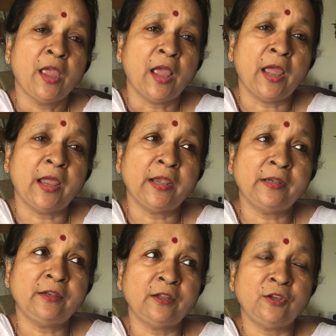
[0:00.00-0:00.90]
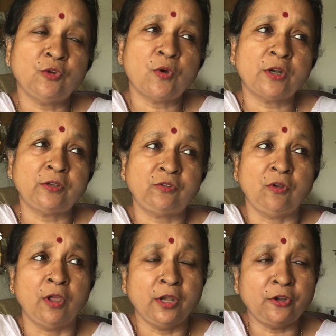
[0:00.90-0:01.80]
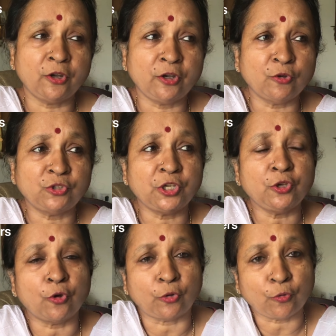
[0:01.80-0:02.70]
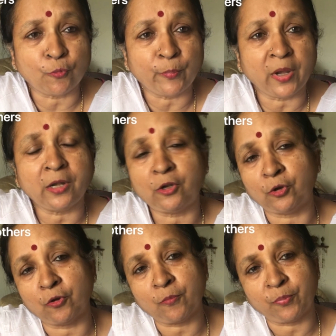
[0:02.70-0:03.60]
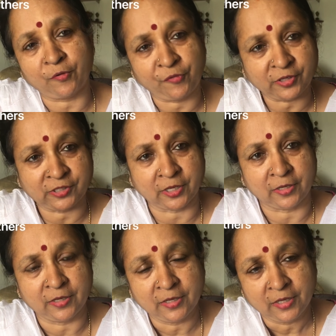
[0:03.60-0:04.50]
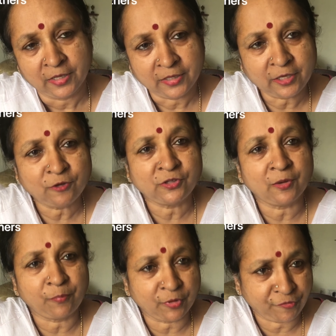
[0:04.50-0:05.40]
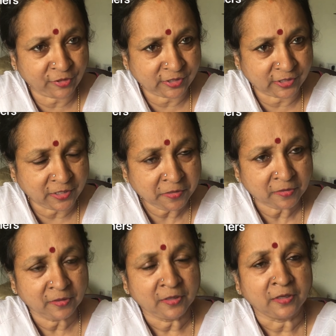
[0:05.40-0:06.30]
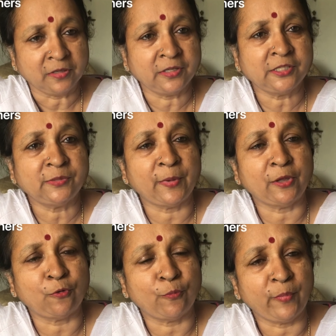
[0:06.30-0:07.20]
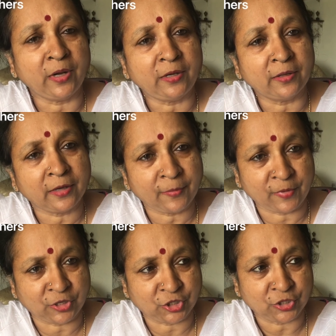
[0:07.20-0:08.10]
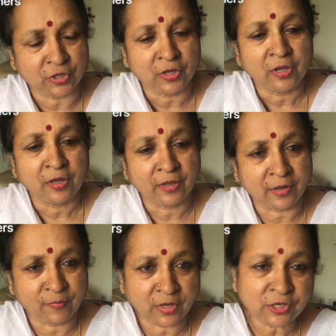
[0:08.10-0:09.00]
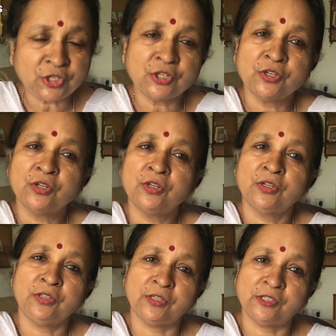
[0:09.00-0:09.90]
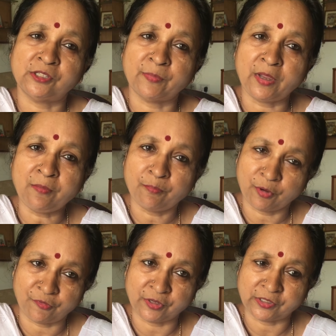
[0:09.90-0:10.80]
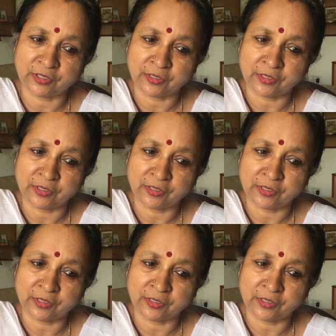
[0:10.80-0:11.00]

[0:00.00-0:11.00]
and you are introducing your roommate to your professor. Then you say, Professor, this is my roommate, Ramesh. Ramesh, this is my professor.